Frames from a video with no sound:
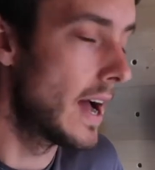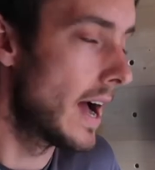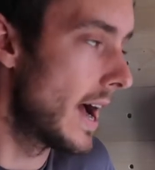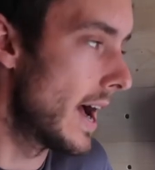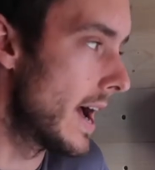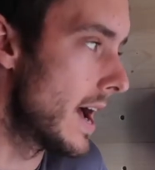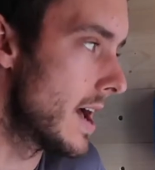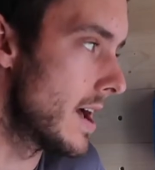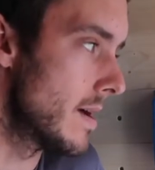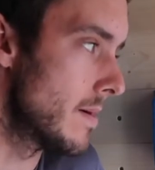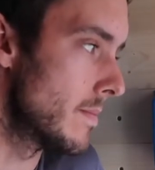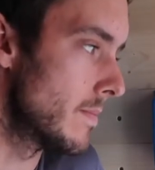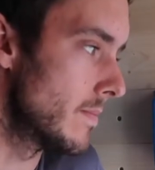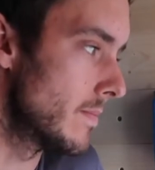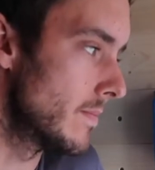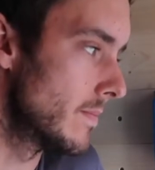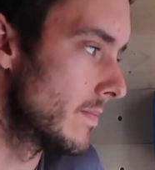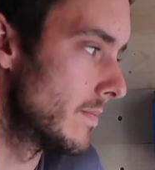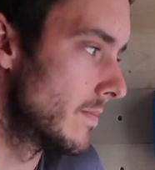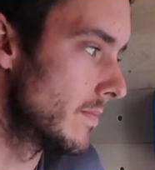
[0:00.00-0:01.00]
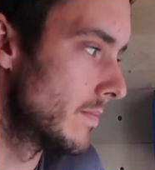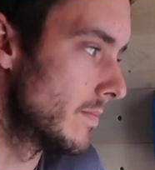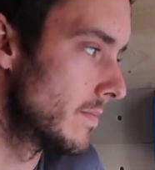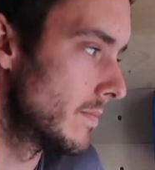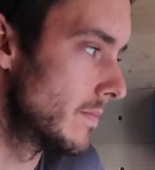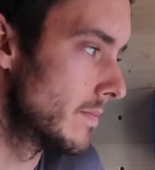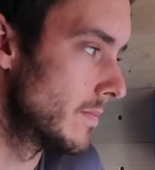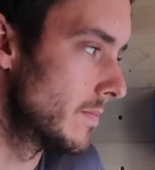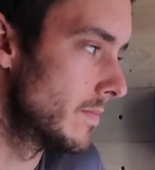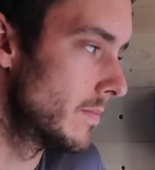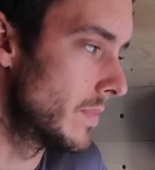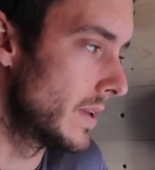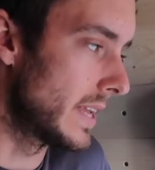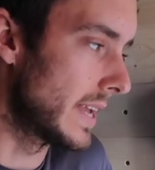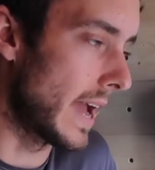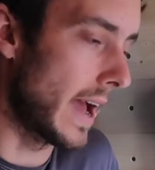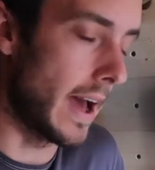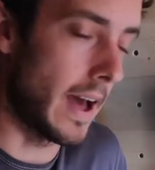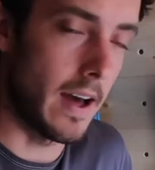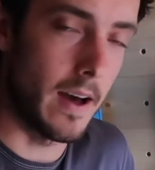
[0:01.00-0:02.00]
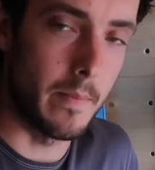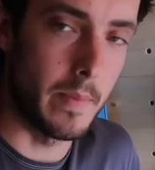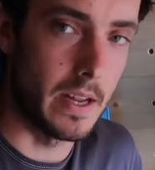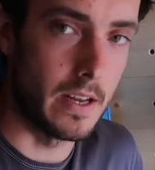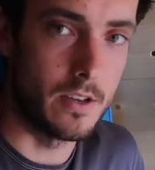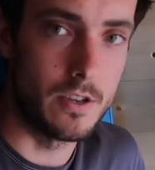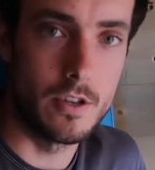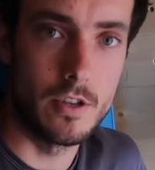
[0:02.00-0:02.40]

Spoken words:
But yeah, I mean,